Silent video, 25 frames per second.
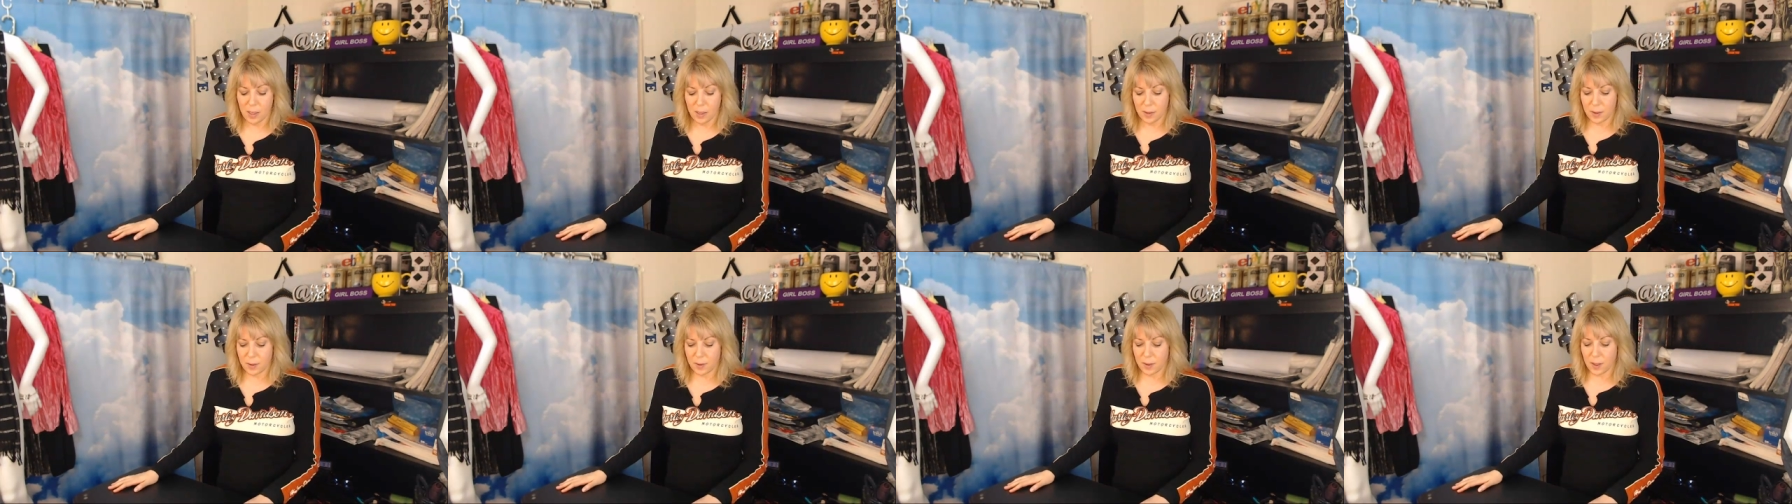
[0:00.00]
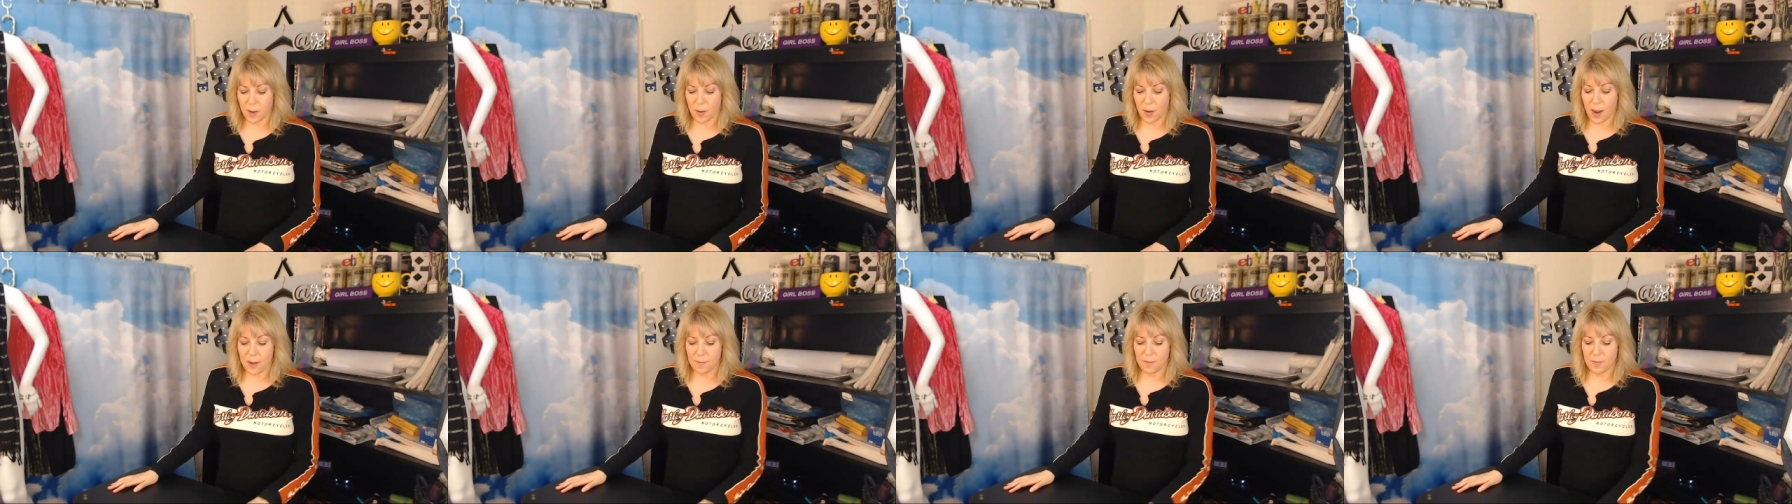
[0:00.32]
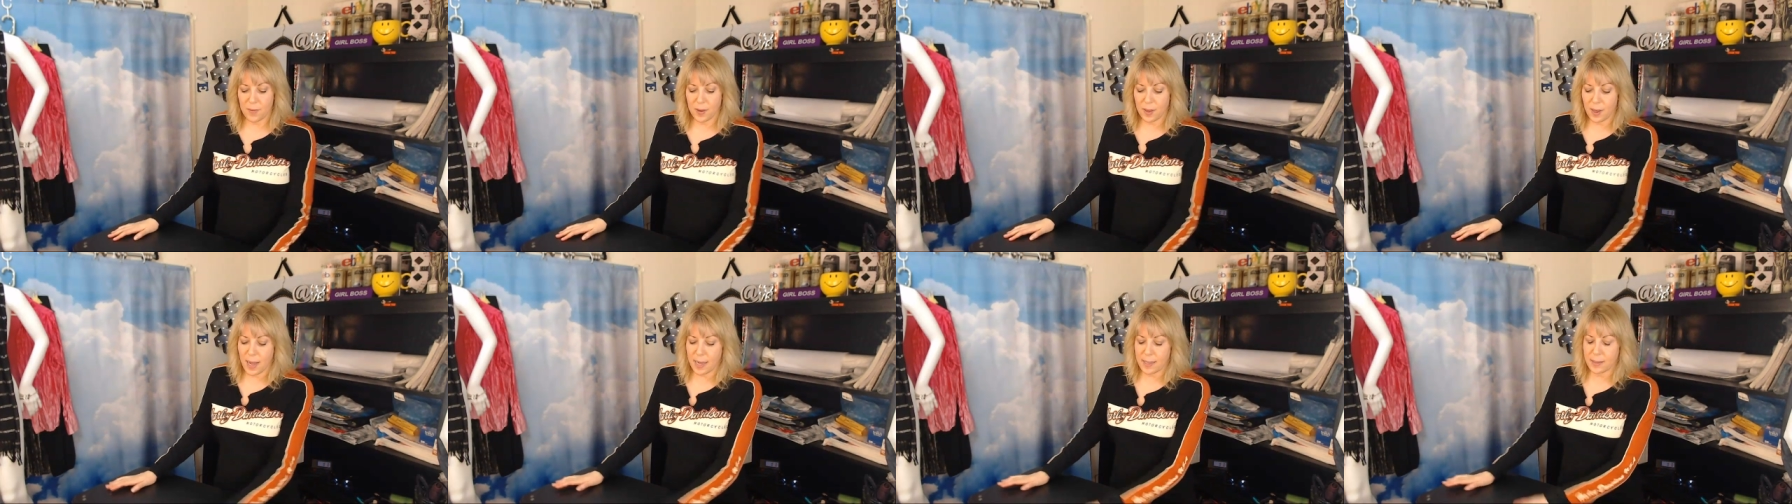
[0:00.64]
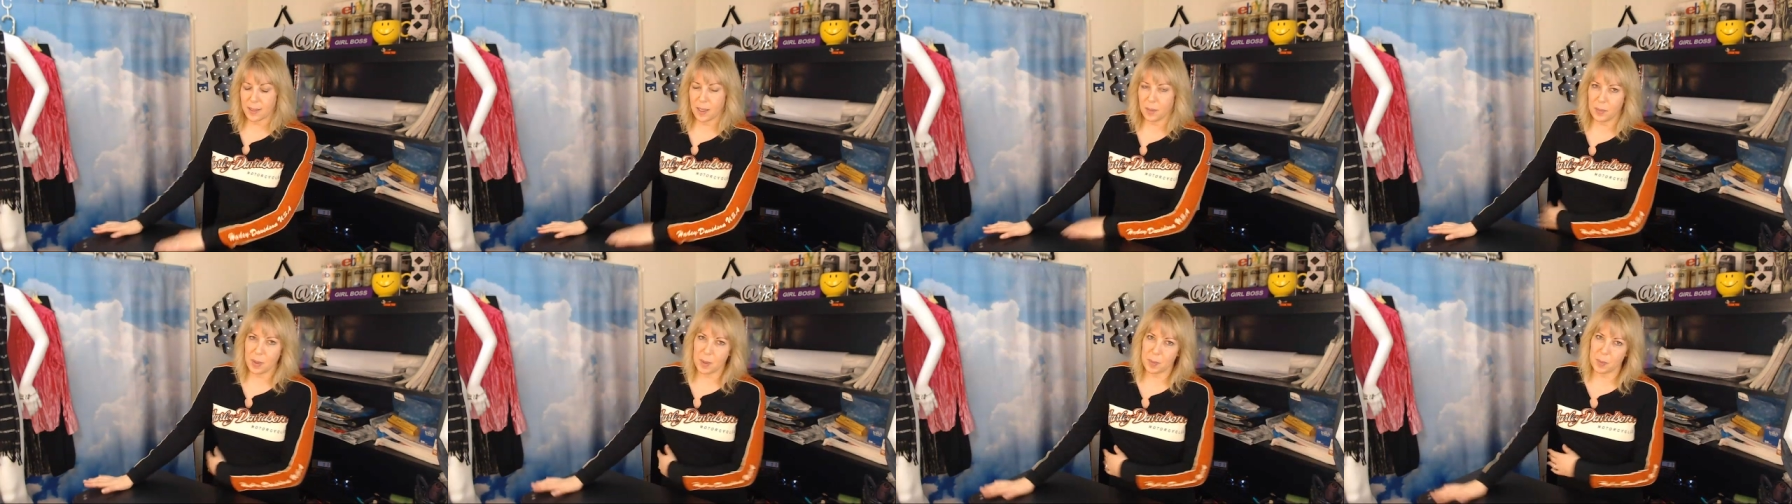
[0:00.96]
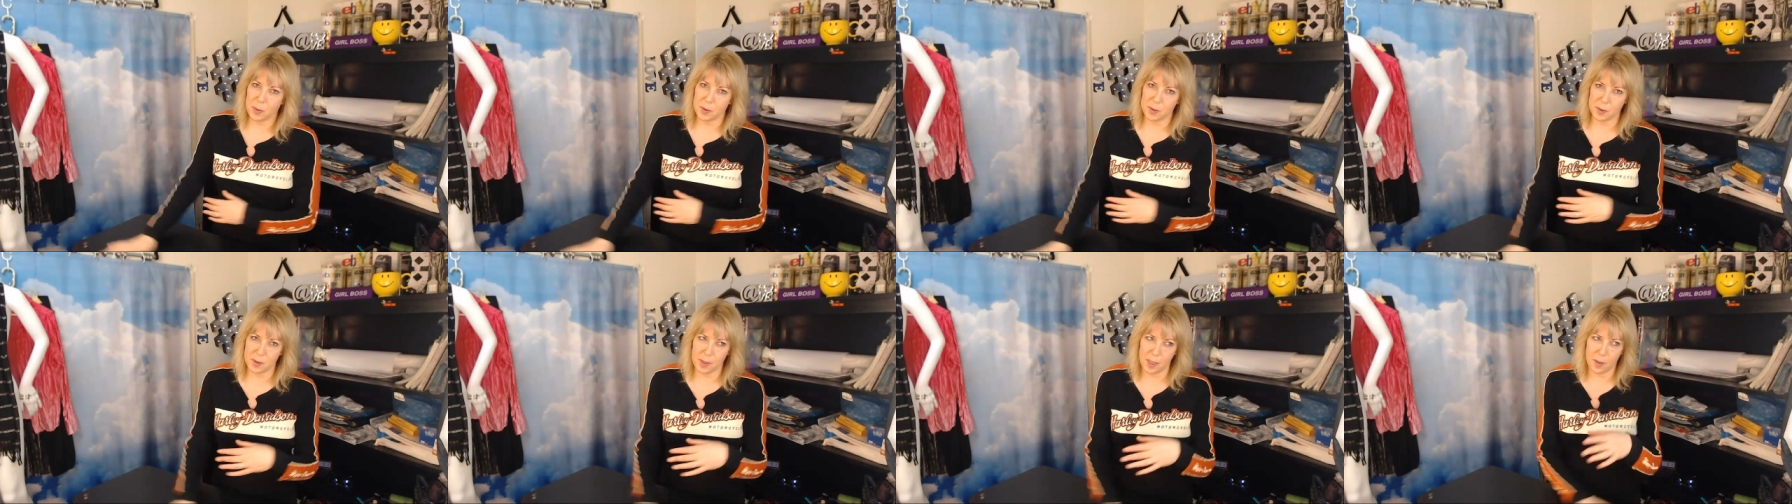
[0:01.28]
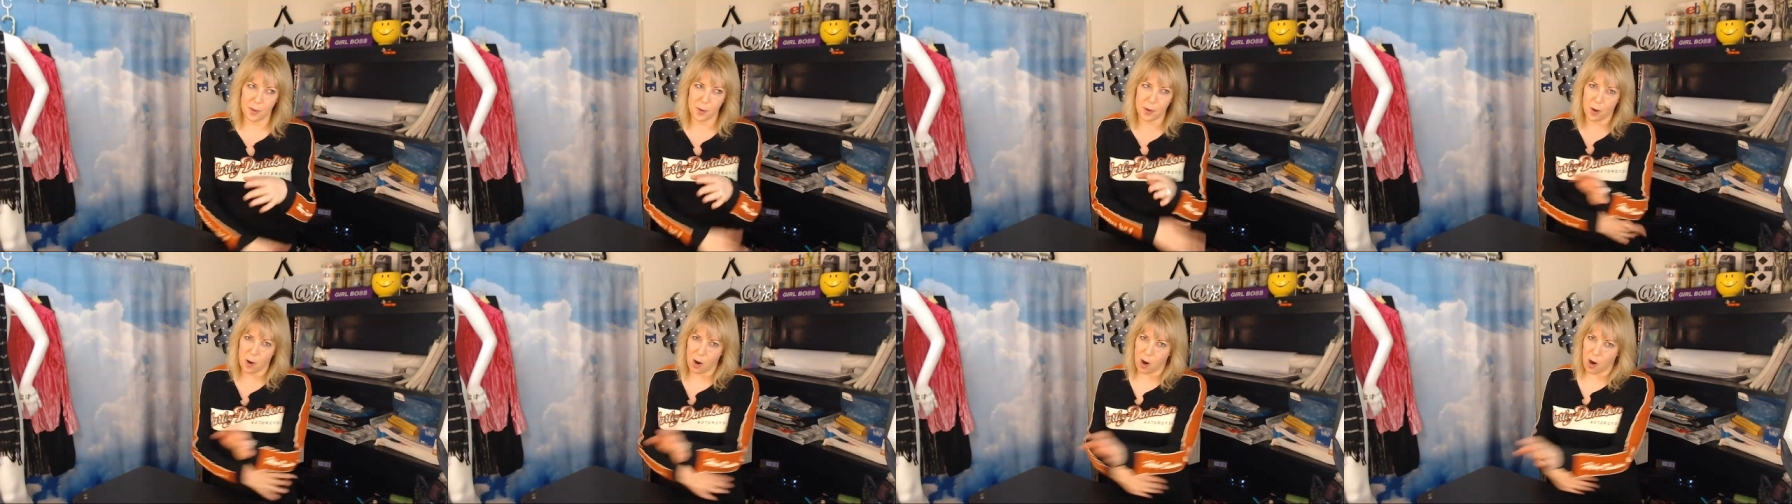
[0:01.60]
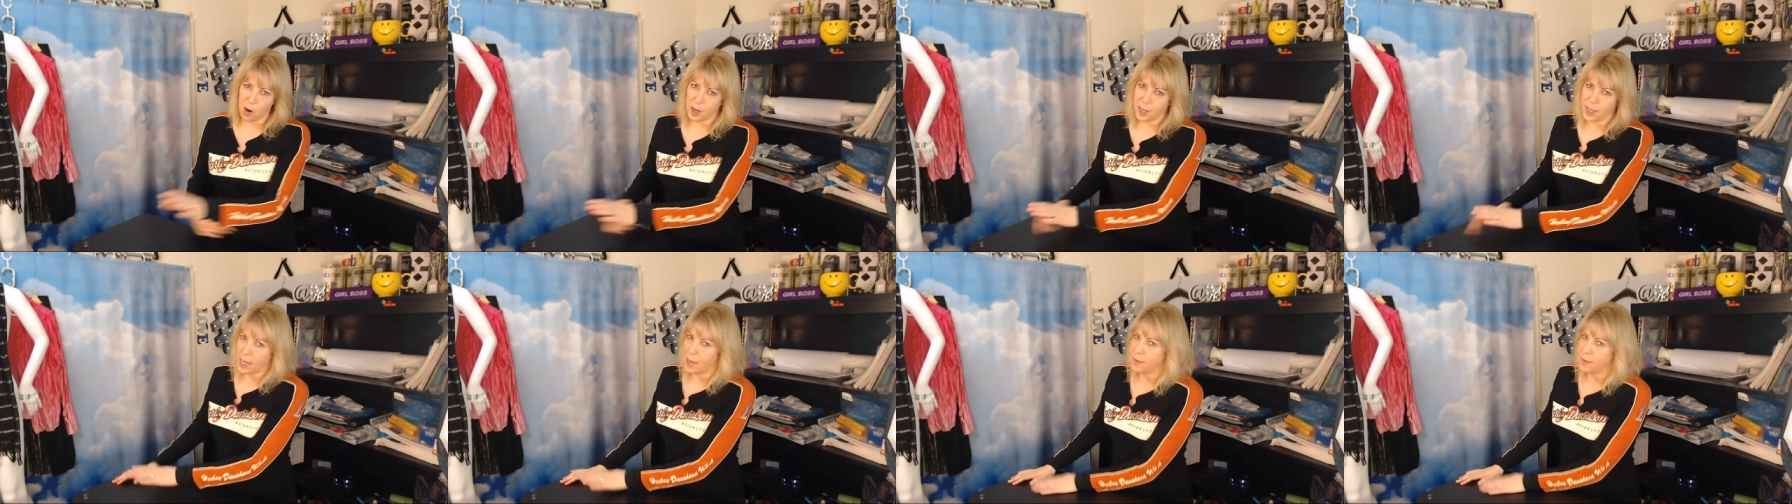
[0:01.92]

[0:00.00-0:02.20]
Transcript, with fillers: so i feel like some people sell their harley